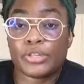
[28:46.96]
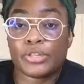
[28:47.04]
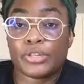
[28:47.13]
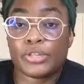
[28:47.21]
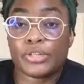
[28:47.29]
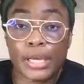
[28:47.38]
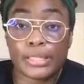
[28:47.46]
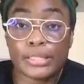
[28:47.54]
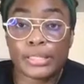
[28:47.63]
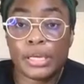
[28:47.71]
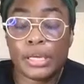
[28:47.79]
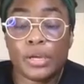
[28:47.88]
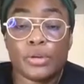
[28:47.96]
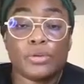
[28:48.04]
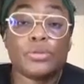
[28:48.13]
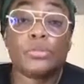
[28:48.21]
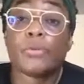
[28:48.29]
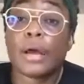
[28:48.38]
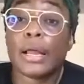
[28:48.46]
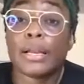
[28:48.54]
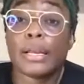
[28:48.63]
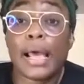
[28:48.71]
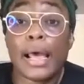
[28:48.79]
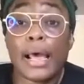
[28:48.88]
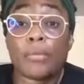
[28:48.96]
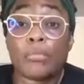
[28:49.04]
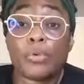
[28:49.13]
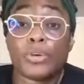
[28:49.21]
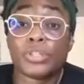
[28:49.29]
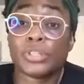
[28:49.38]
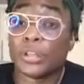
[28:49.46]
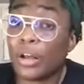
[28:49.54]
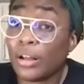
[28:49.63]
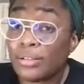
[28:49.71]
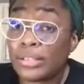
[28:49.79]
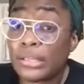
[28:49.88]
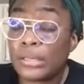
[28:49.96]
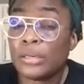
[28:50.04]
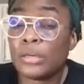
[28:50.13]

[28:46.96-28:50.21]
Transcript: adjust. Do I need to add more salt?